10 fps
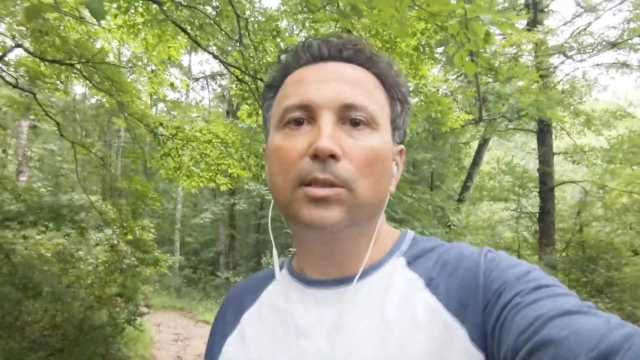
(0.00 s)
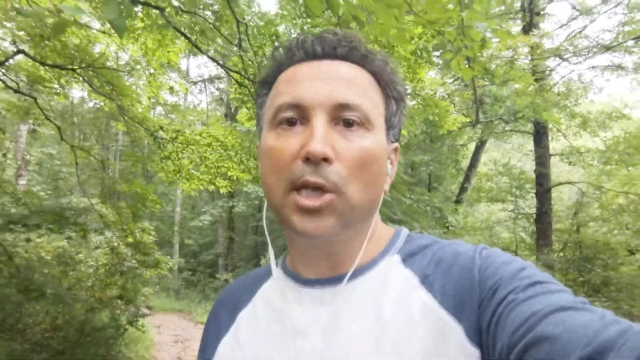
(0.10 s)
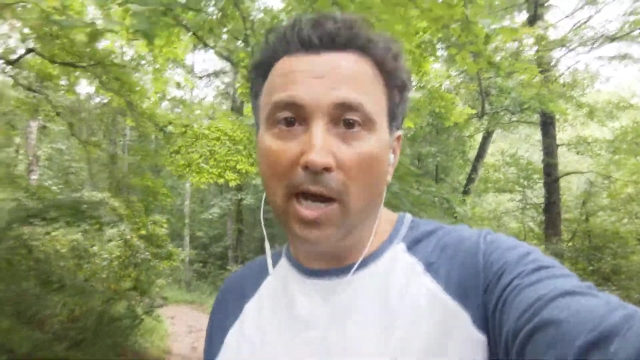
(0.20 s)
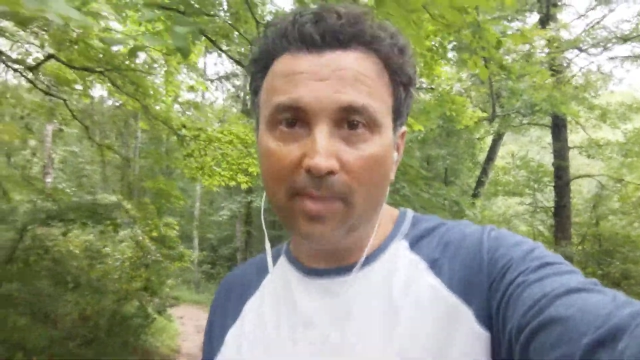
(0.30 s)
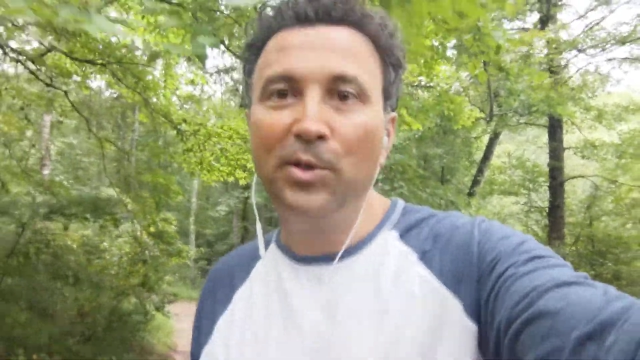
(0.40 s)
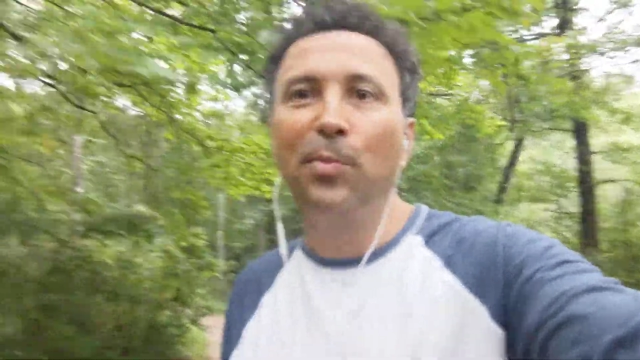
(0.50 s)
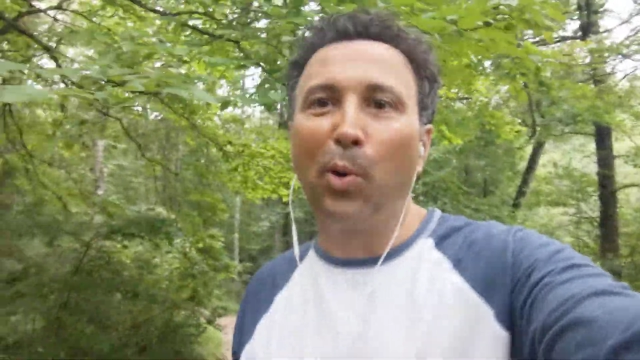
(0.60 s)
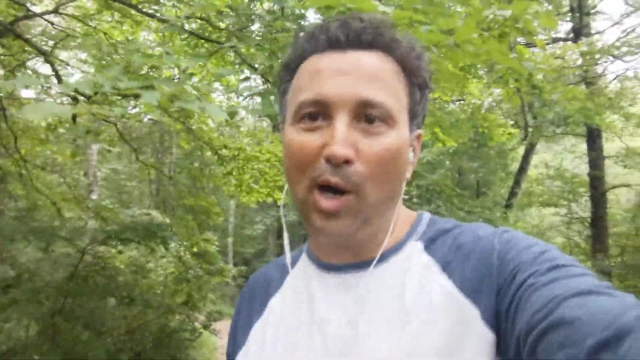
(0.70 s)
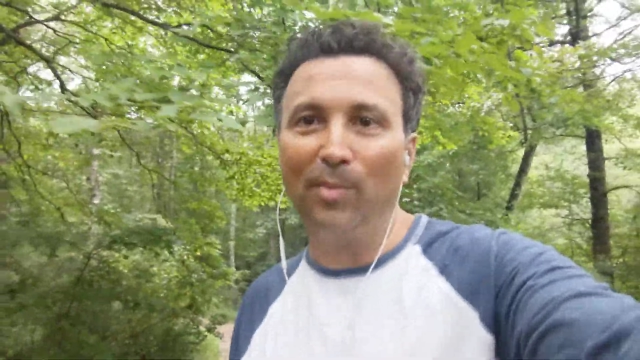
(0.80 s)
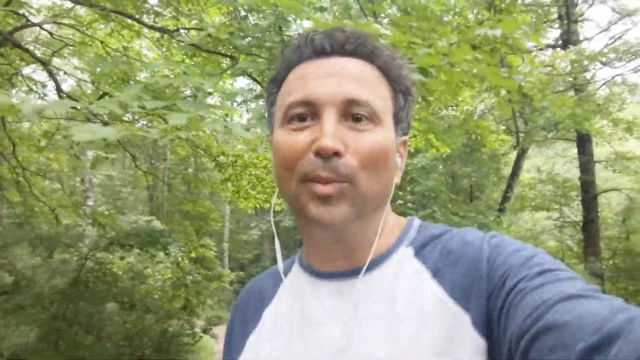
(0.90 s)
time to
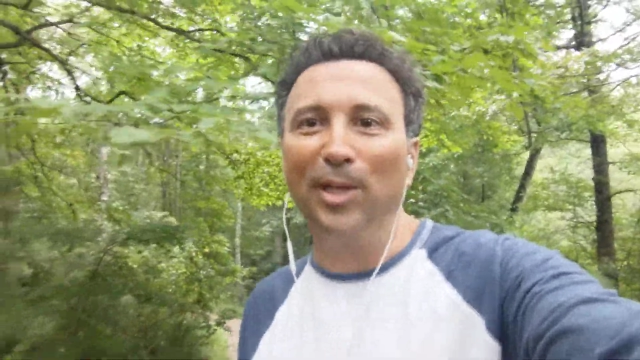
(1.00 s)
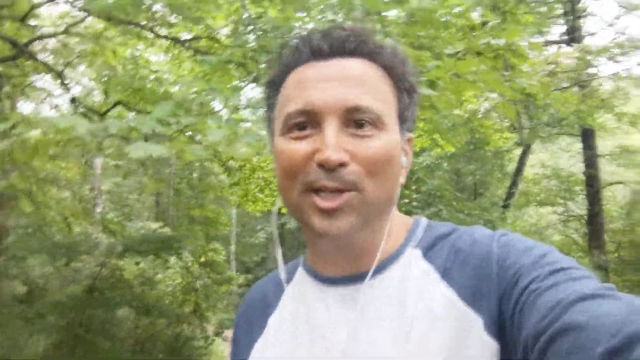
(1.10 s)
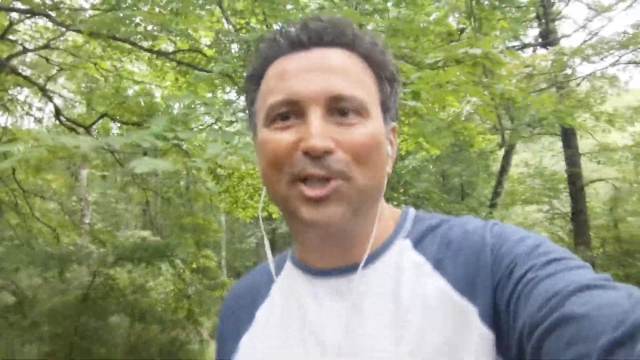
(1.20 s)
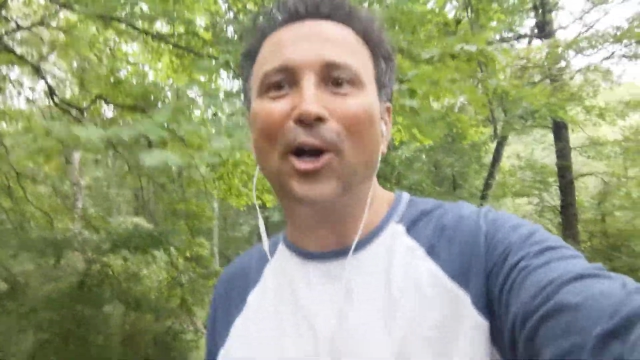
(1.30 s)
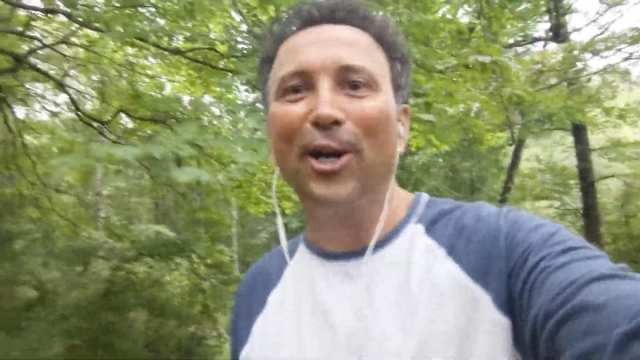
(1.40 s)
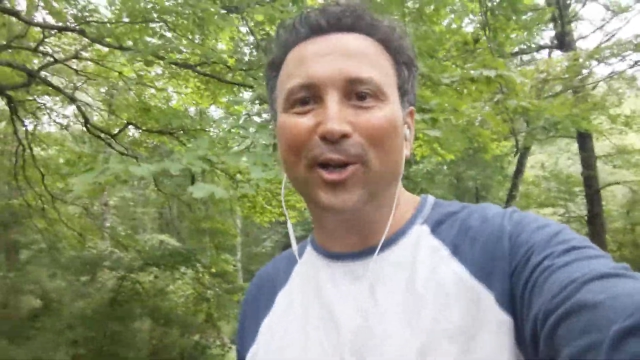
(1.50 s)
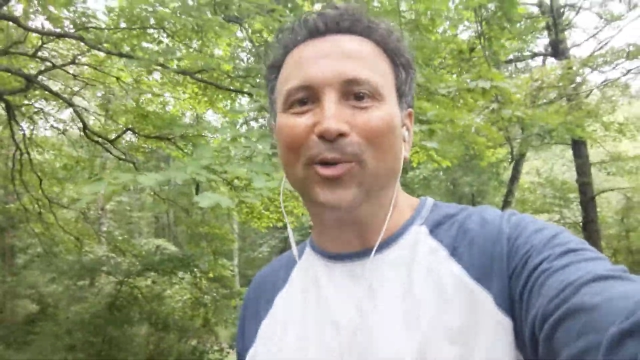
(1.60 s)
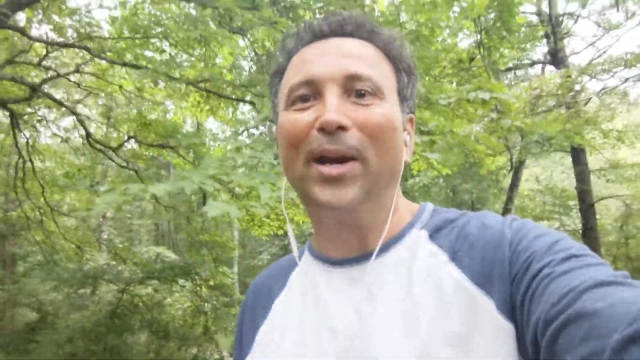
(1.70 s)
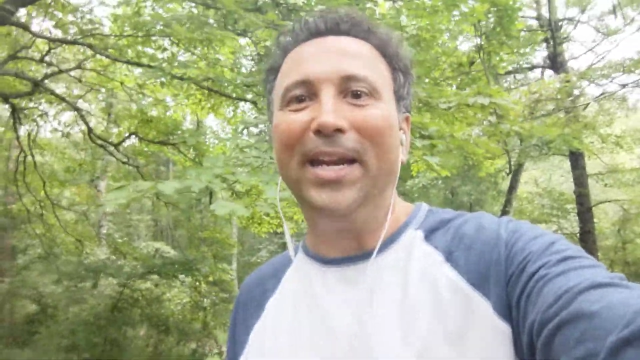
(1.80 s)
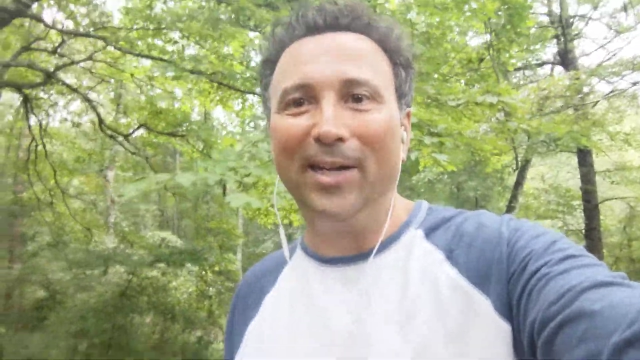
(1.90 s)
probably start
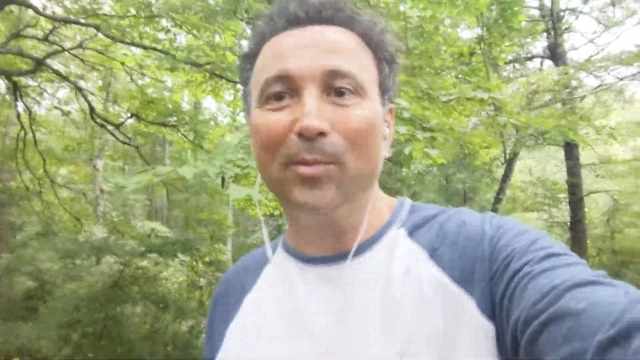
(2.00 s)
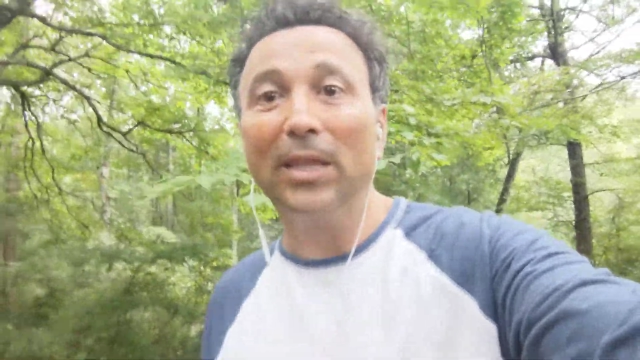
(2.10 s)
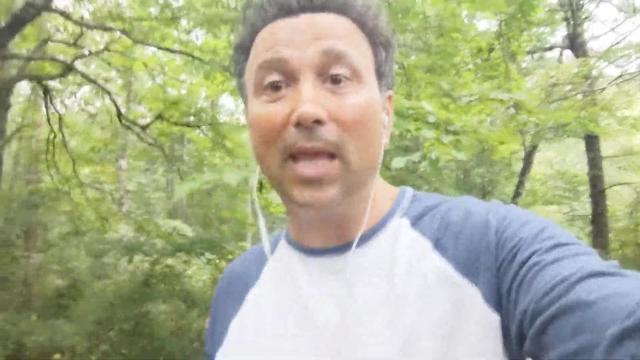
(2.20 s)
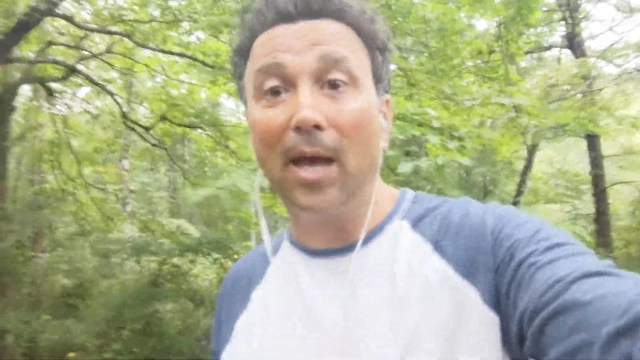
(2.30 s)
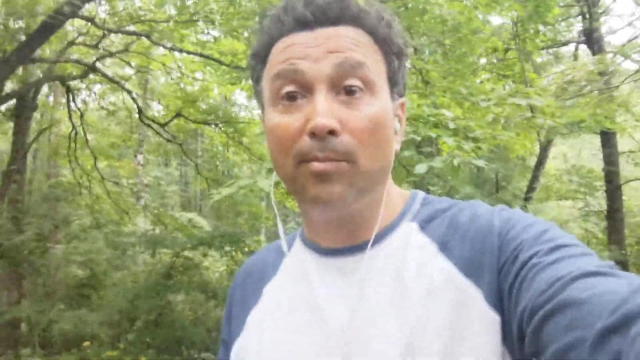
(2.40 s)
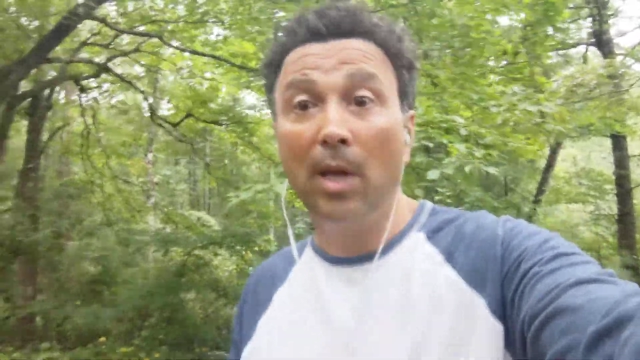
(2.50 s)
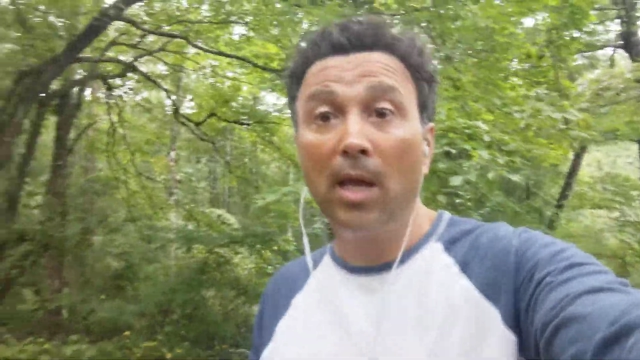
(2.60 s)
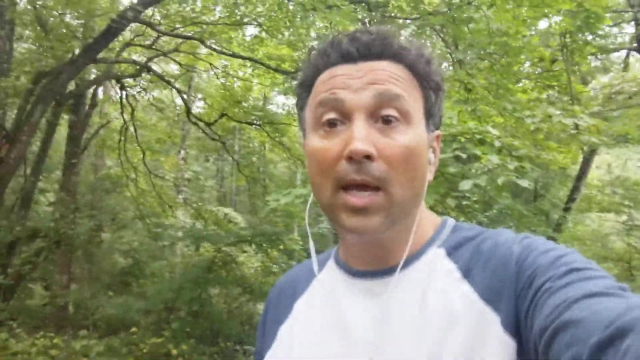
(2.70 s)
agreeing with them